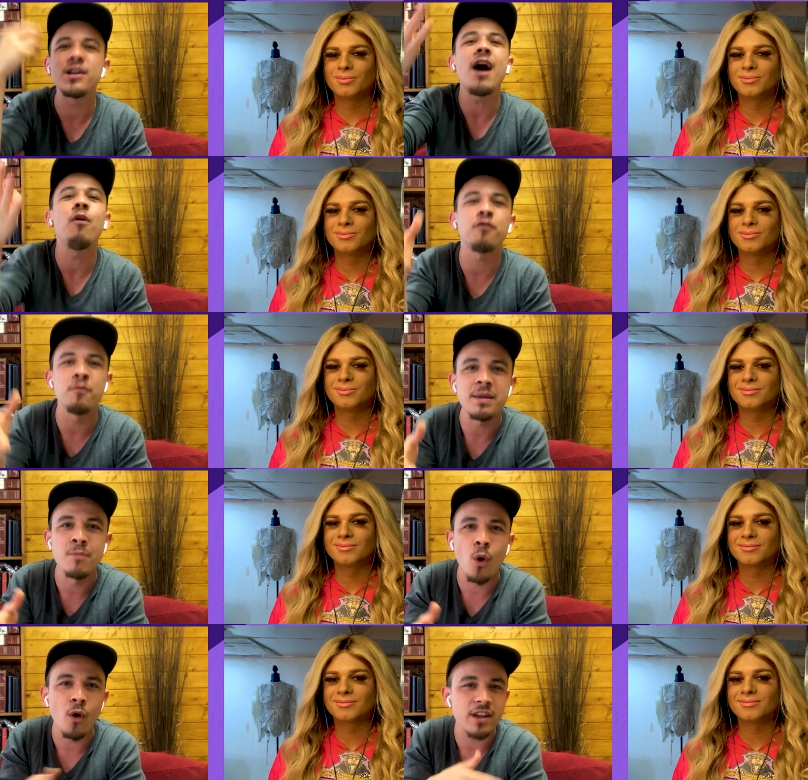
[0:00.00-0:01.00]
Speaker 1: out for me
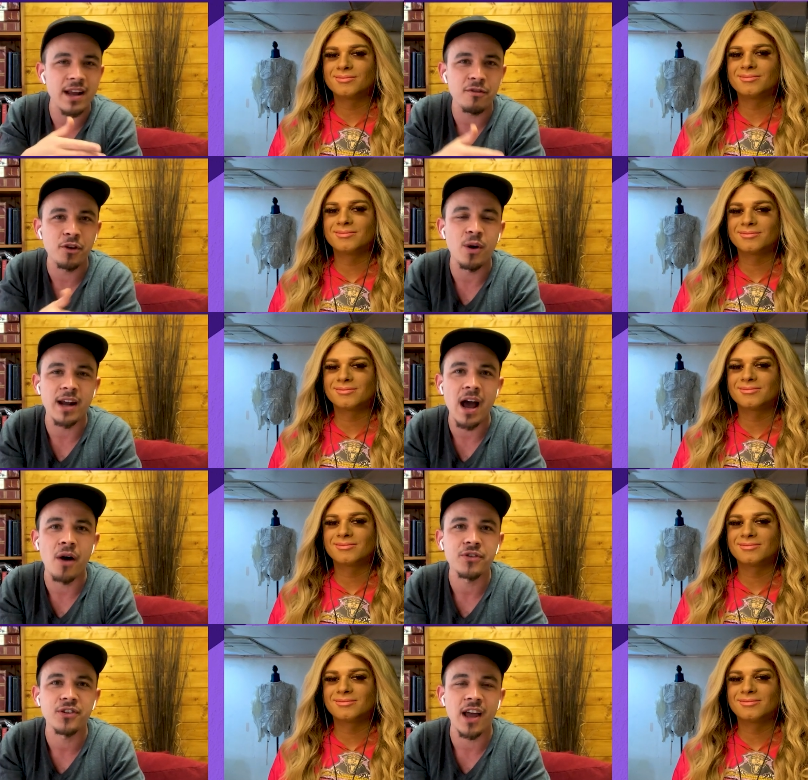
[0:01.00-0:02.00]
more than everyone
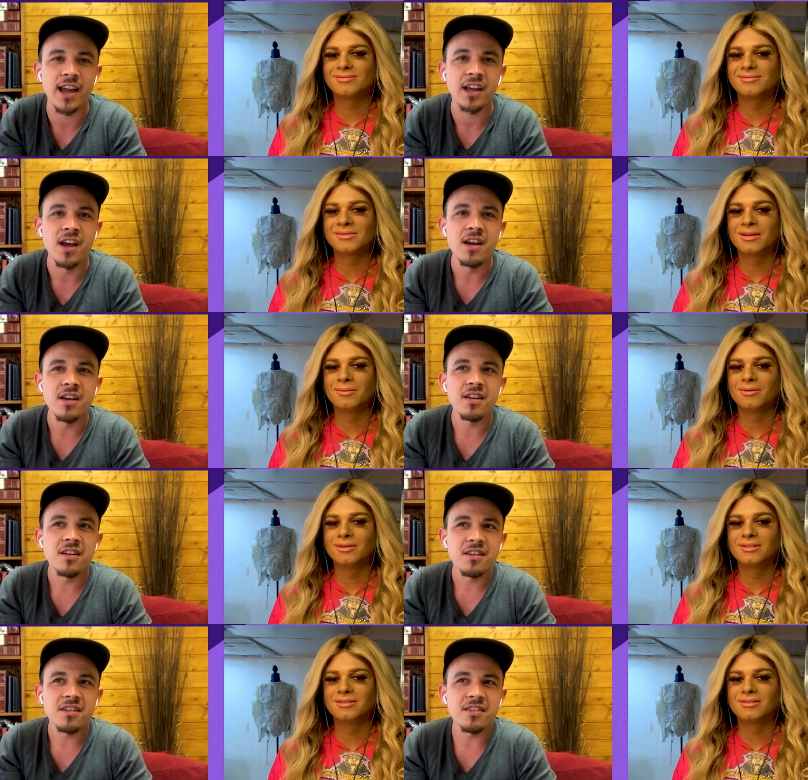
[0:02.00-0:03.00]
else. Like,
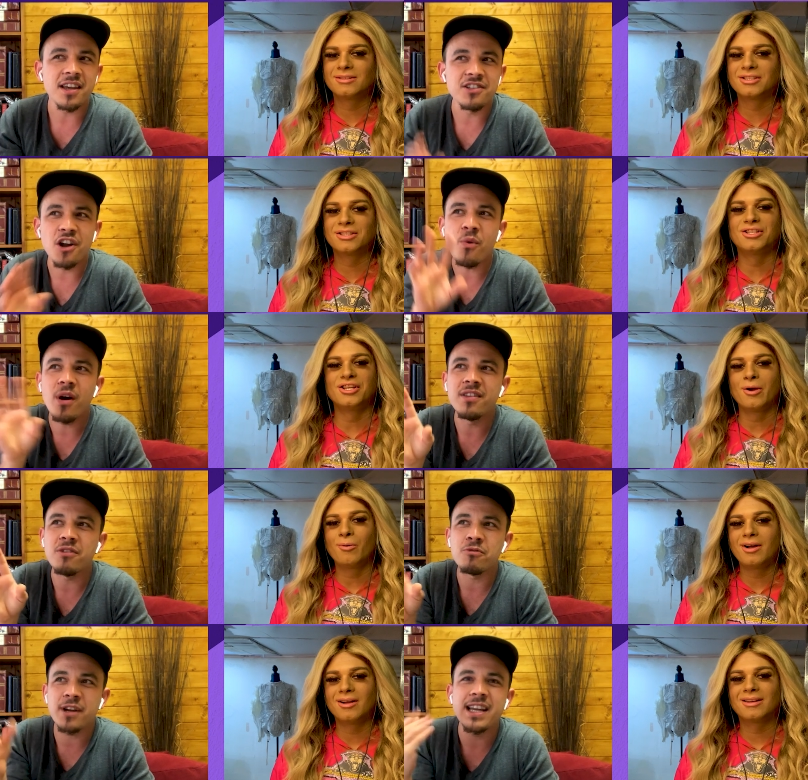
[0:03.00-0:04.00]
there's no one you
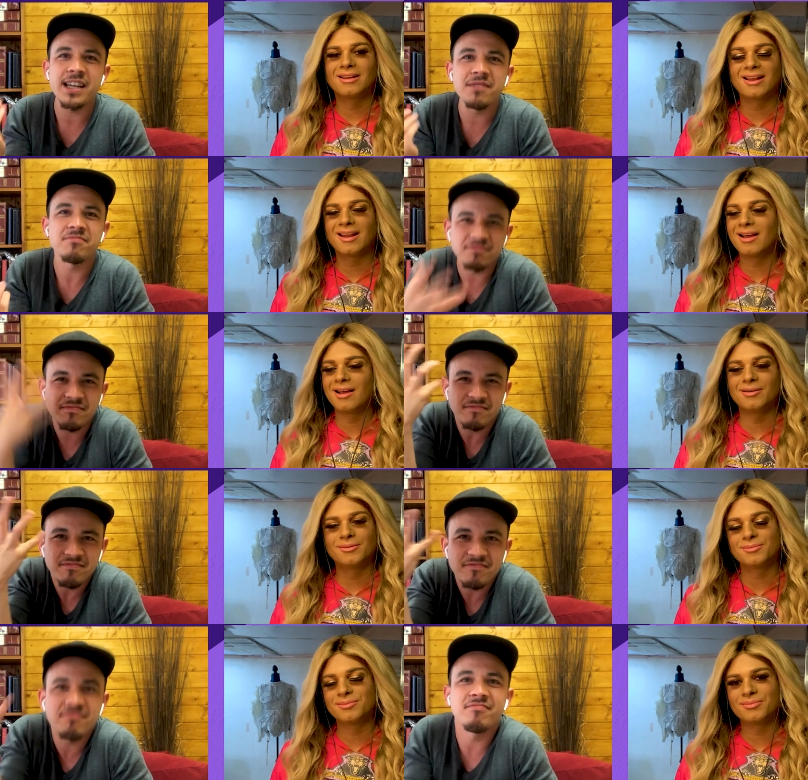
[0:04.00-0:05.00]
know that what? really.
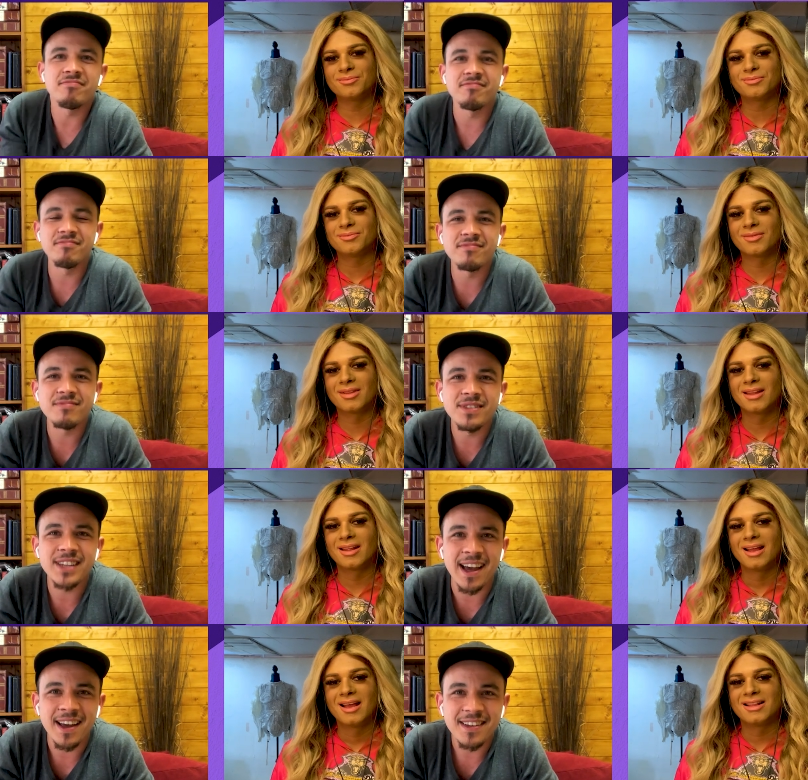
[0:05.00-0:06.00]

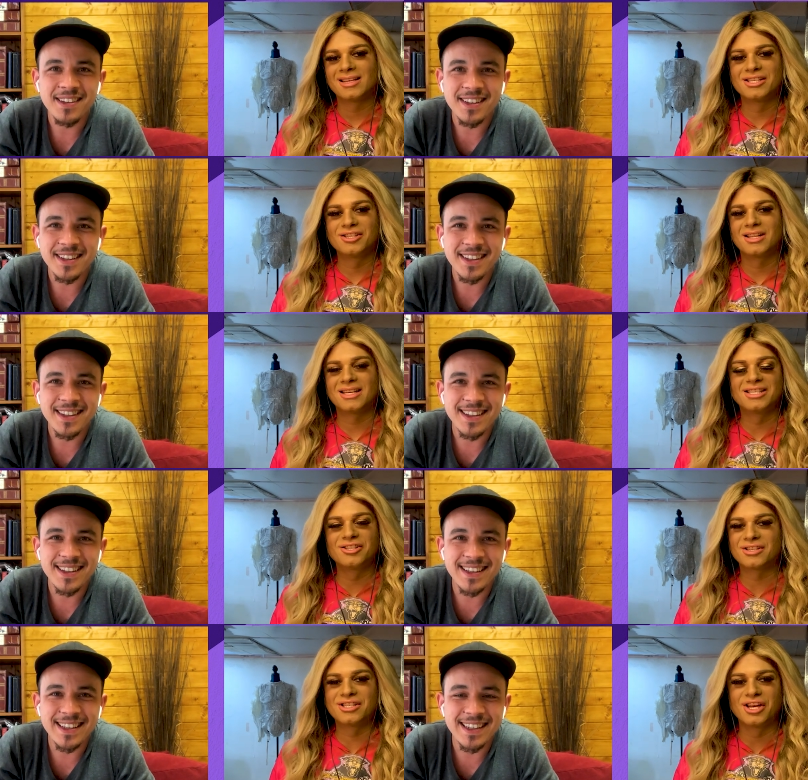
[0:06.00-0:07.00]
Speaker 2: Yeah, that's in- that's
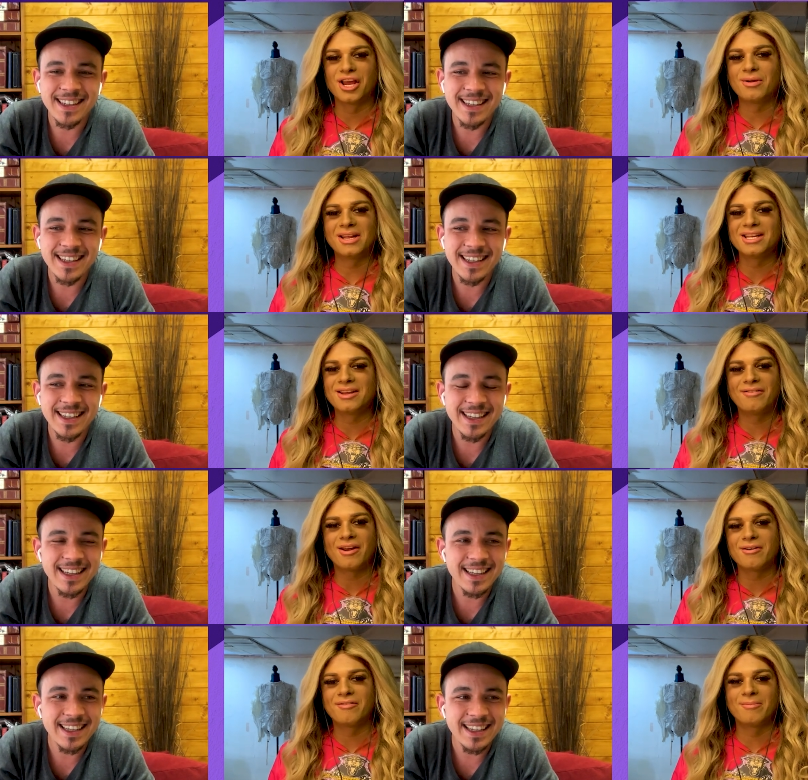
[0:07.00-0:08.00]
interesting. You know, India
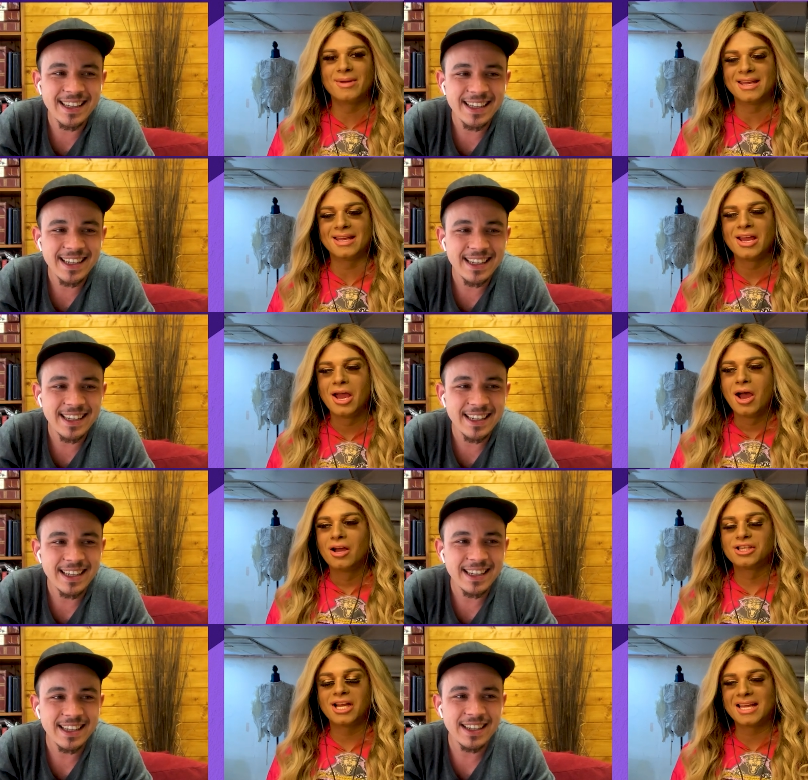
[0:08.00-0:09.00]
Ferrah for me.
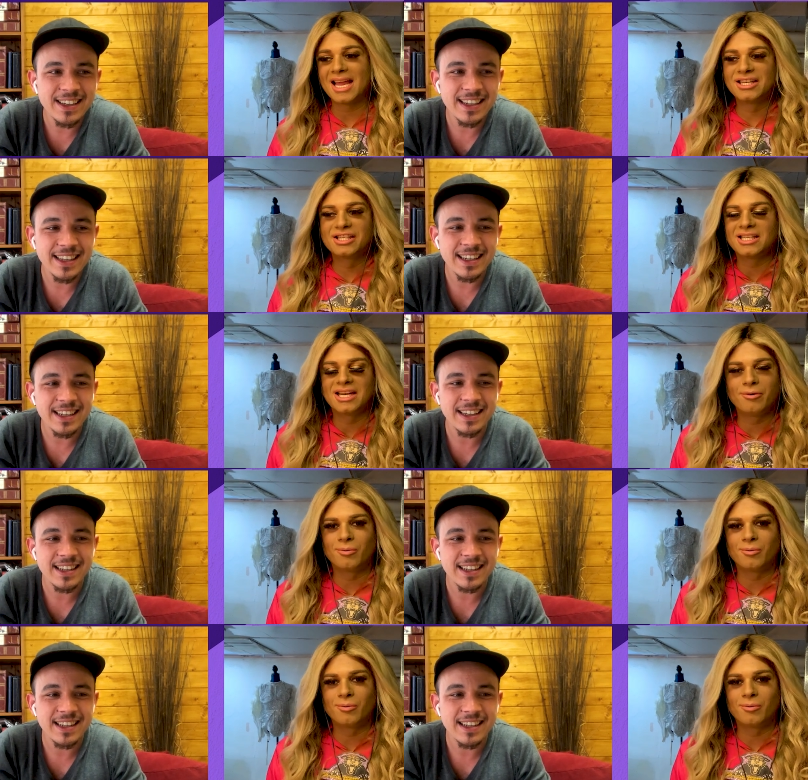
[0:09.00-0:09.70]
She, again, she's another